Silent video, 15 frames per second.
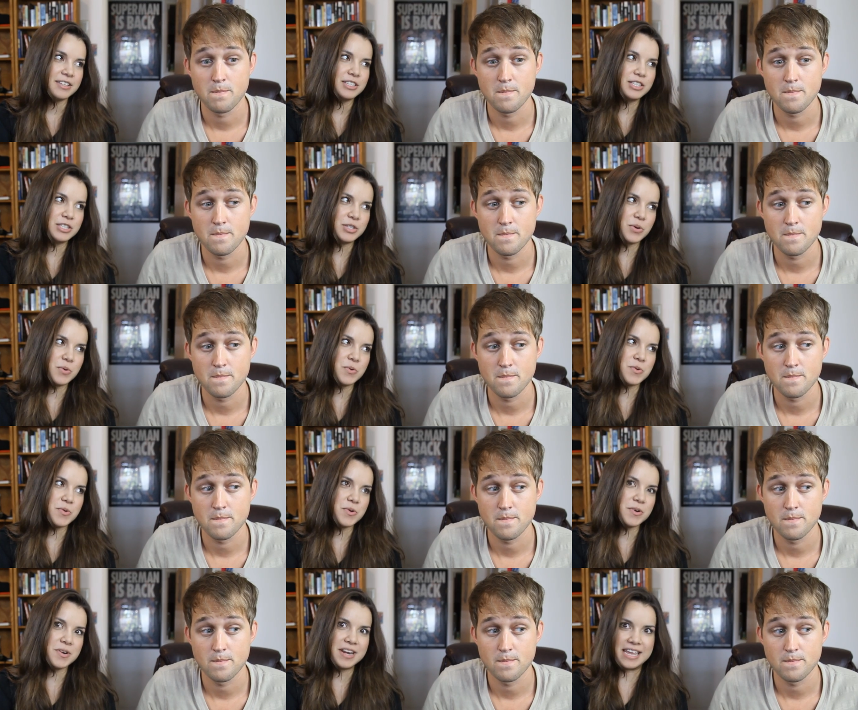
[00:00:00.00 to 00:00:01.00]

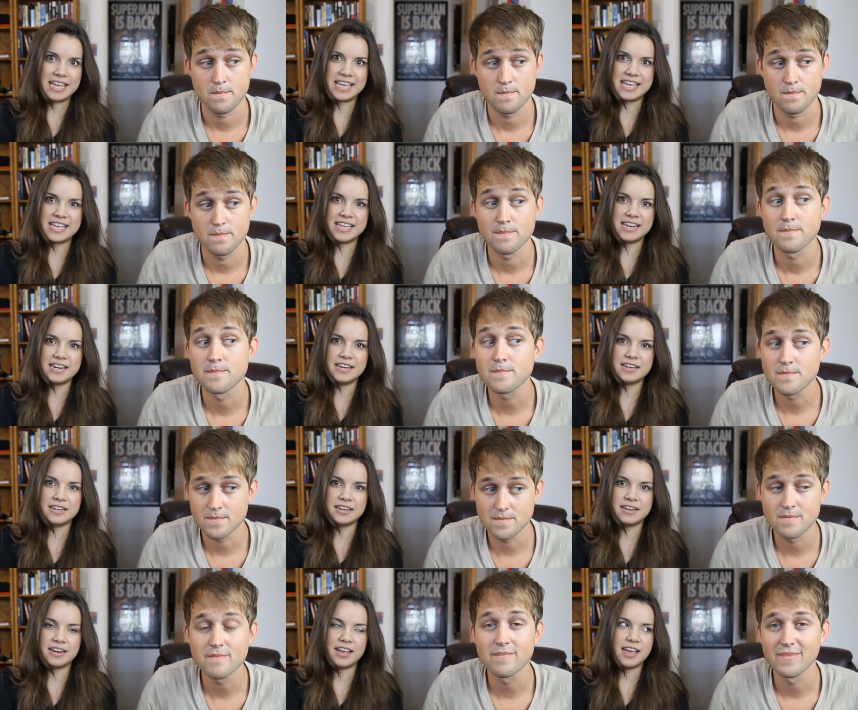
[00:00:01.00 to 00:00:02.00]
Speaker 1: sorted
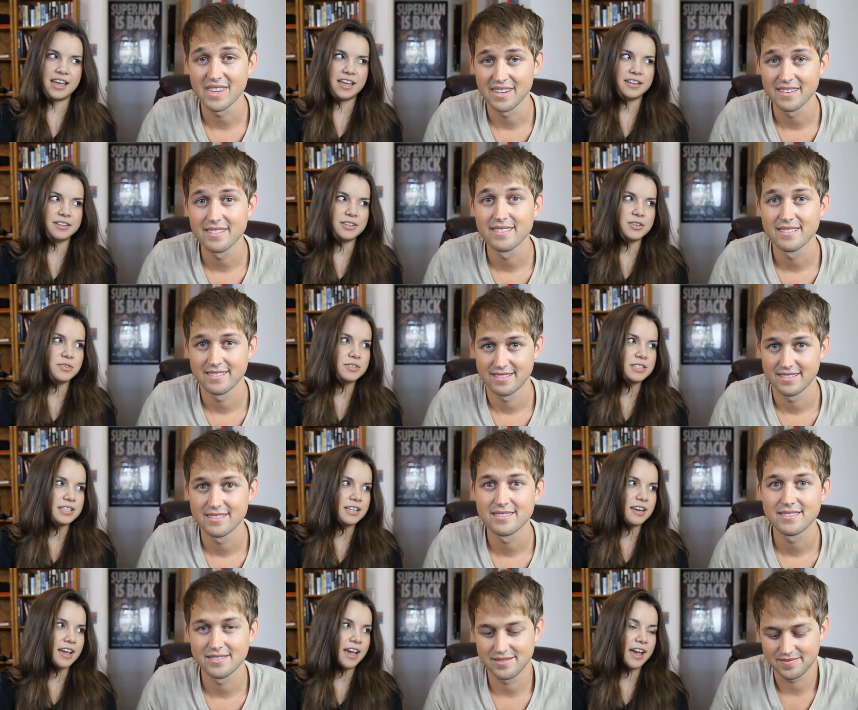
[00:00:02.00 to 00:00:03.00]
and Luke's
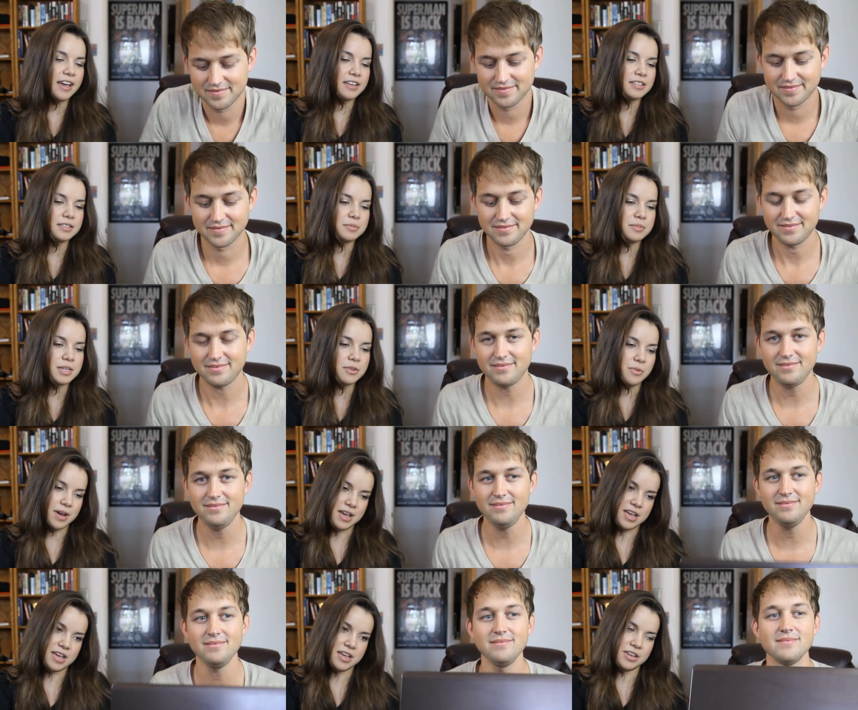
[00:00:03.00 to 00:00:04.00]
gonna ask me
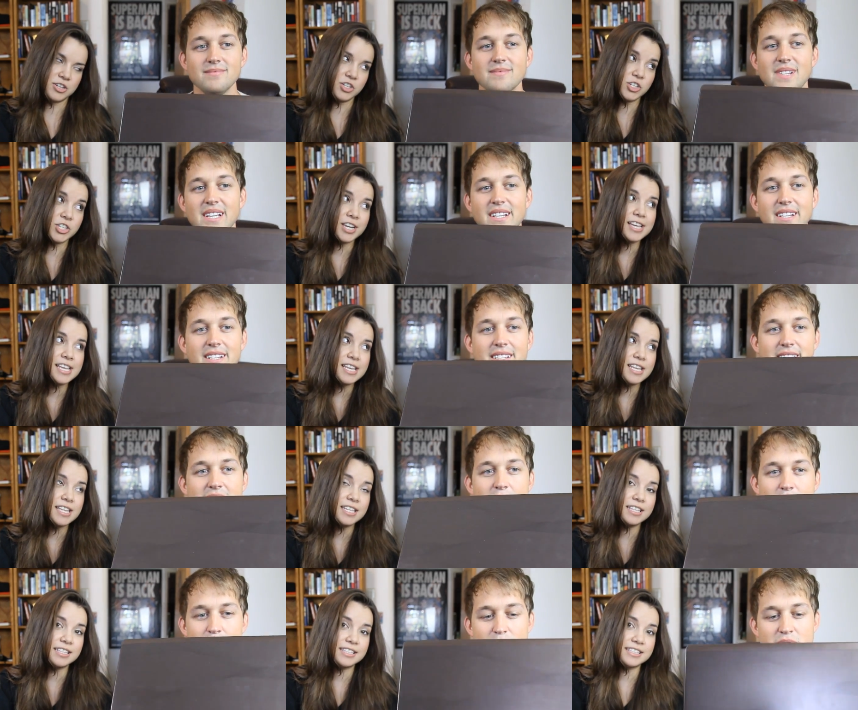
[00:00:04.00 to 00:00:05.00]
questions.
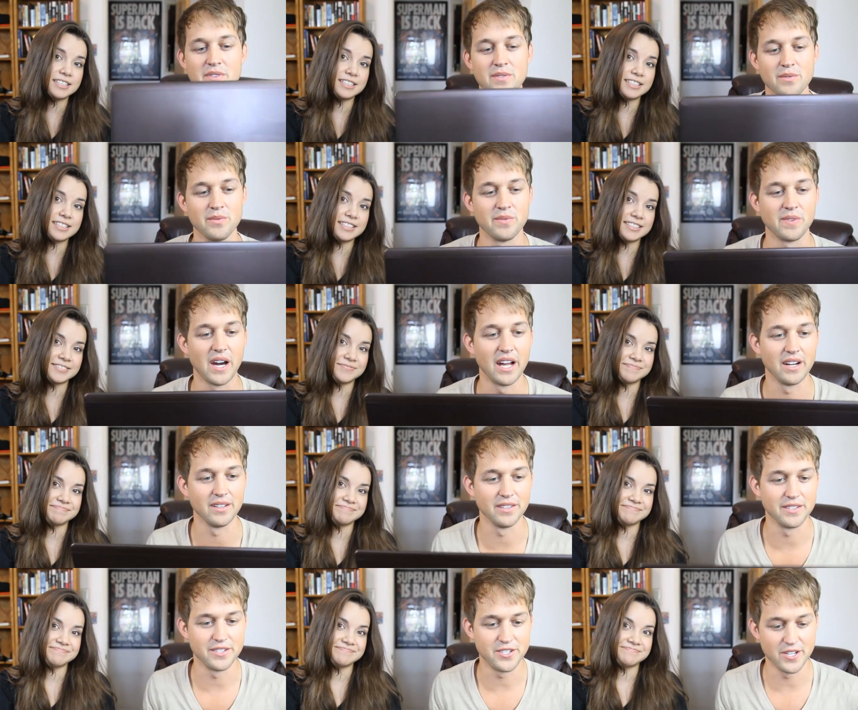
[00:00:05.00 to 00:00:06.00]
Speaker 2: Yep, we, have got a
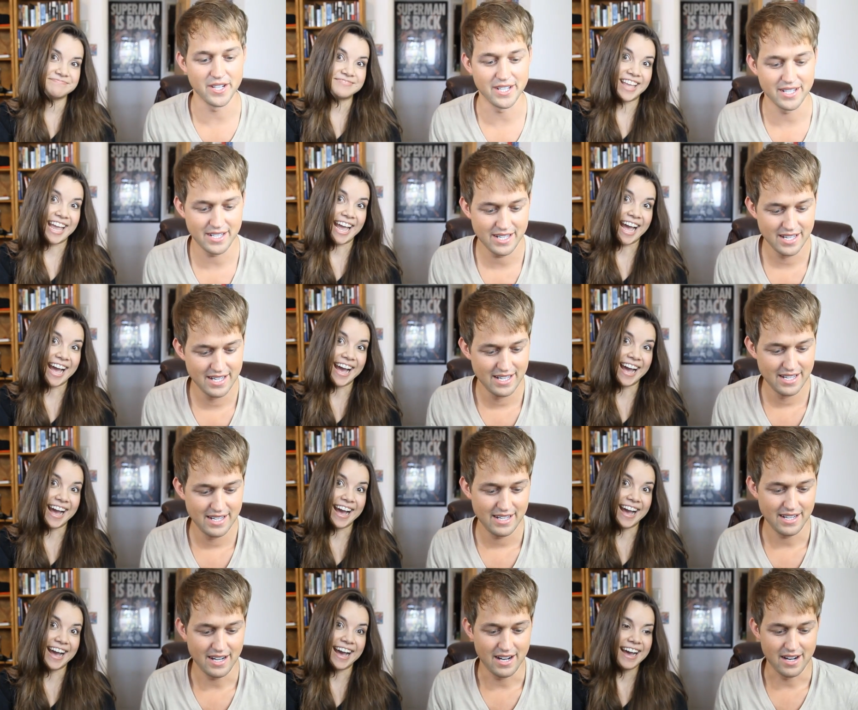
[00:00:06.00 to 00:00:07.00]
legit
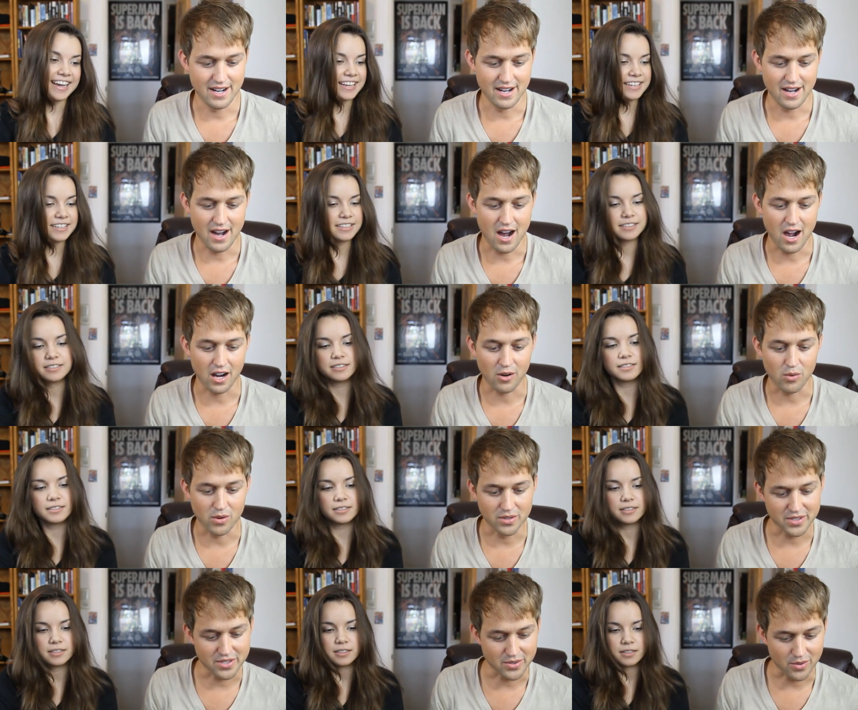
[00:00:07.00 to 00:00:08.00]
uh,
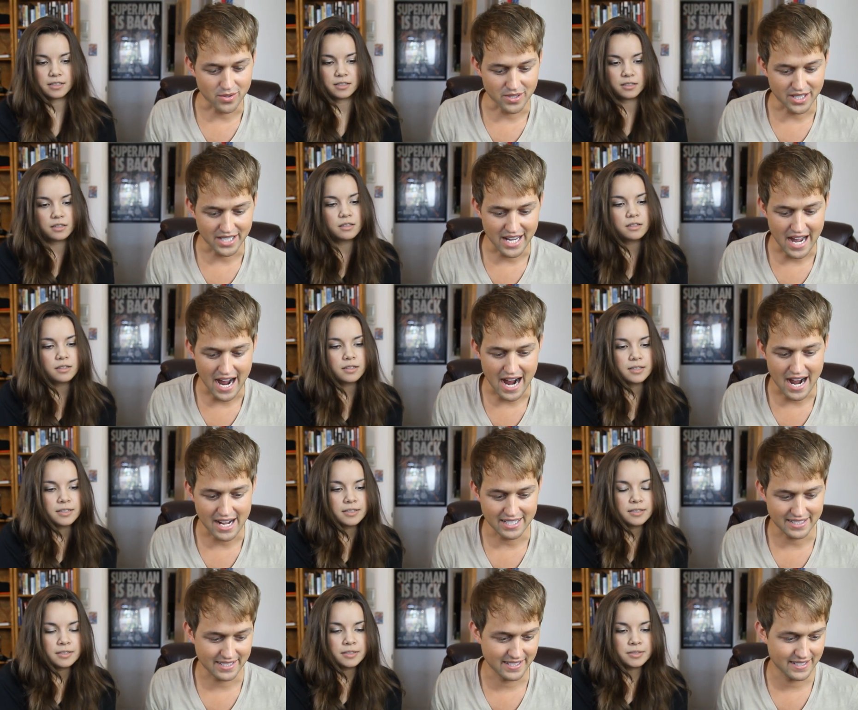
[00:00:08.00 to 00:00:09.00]
Hogwarts sorting
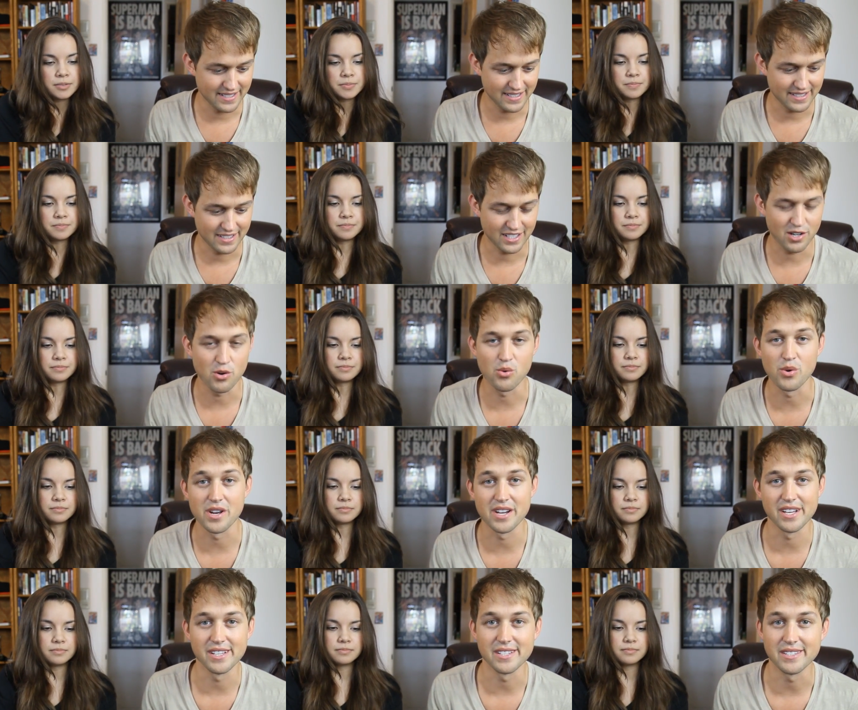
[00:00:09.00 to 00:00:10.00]
hat
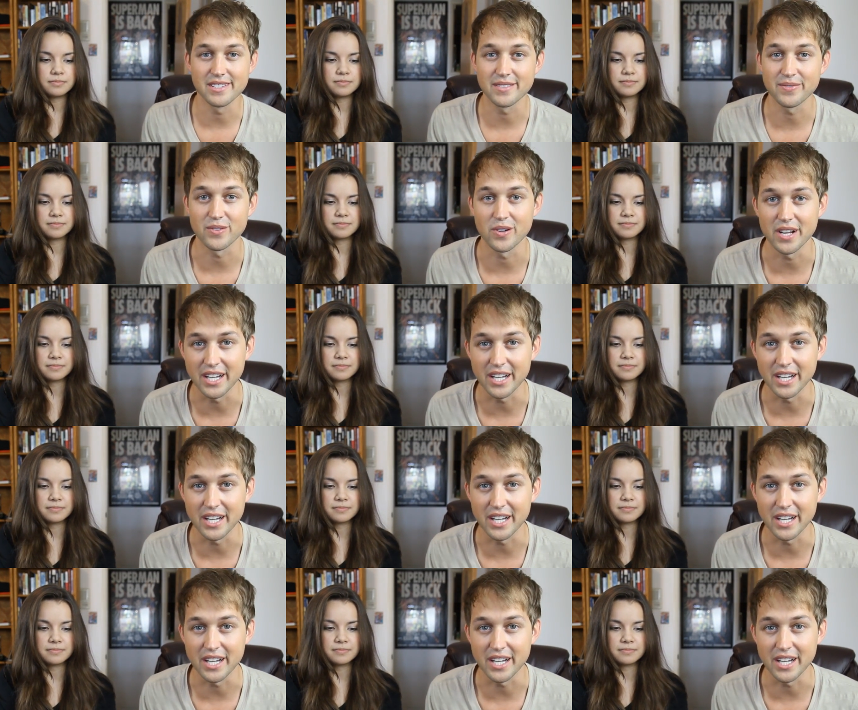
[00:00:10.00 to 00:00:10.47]
quiz for